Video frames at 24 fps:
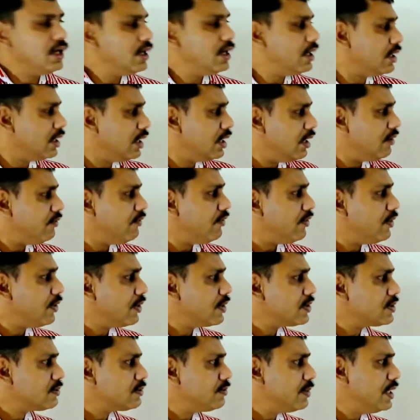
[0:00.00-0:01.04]
Real
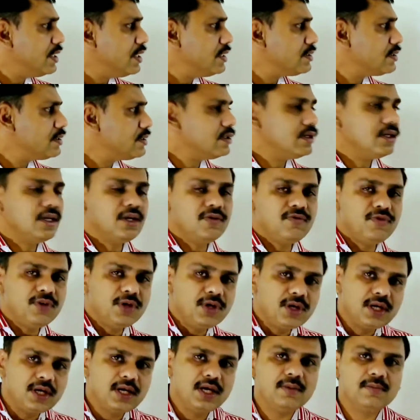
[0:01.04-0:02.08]
focus means if
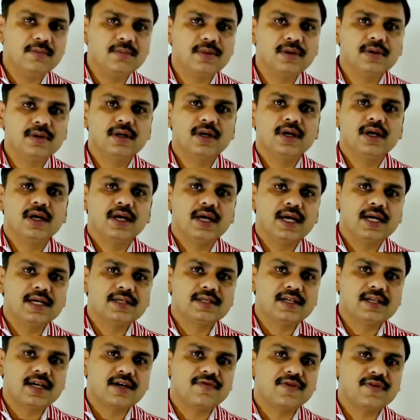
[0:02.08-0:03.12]
you keep a
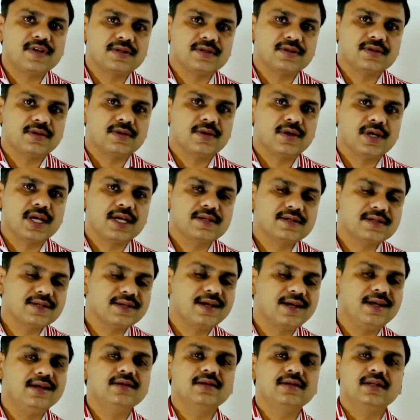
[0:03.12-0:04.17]
surface or a
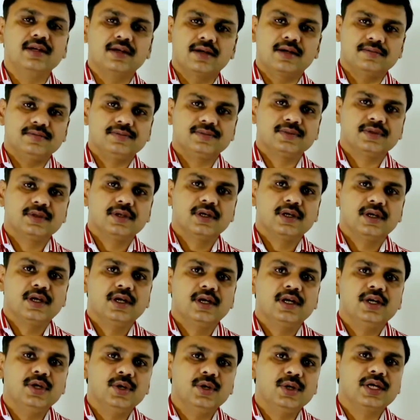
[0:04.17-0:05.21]
screen there,
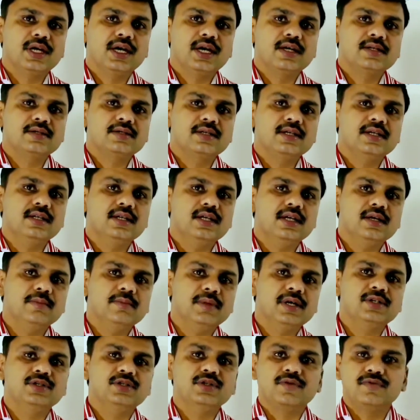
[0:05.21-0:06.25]
you can see the
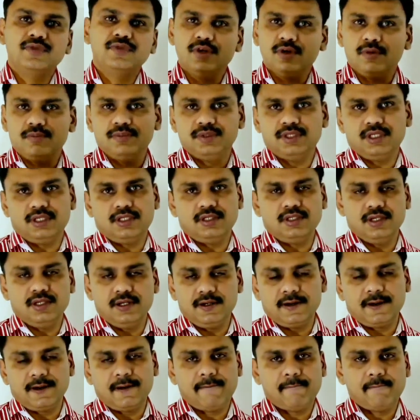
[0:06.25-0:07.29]
image of the object
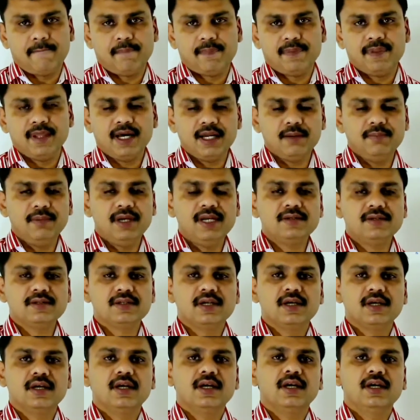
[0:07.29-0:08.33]
there. That
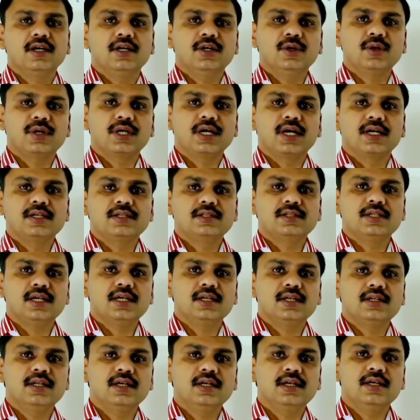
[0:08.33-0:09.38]
means you can
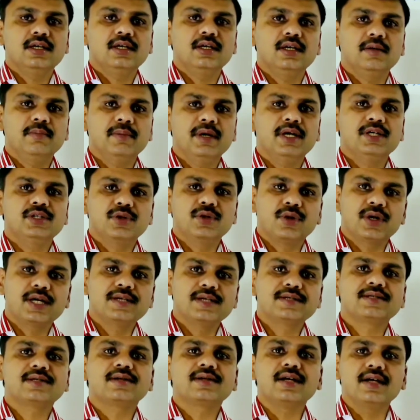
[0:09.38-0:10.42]
take the image on a
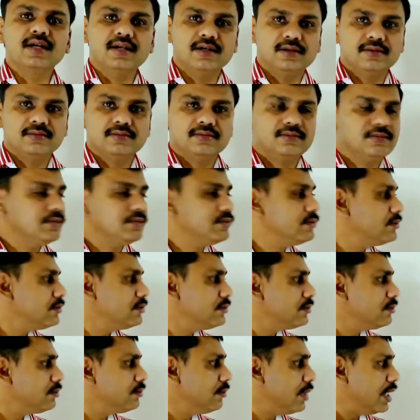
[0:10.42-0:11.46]
screen
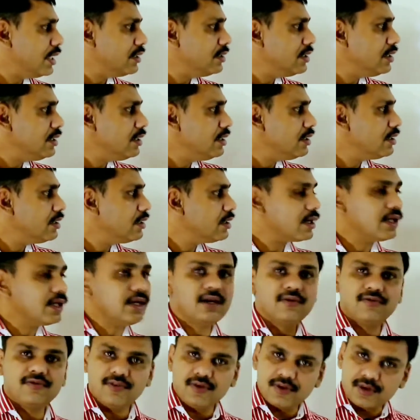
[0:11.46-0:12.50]
by the
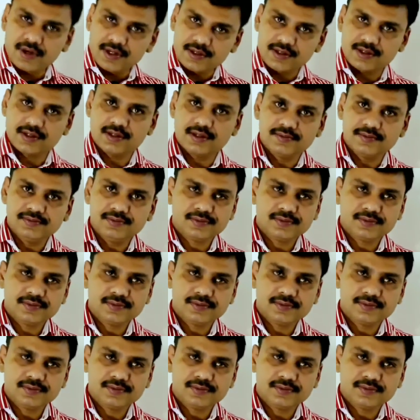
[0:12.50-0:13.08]
real focus.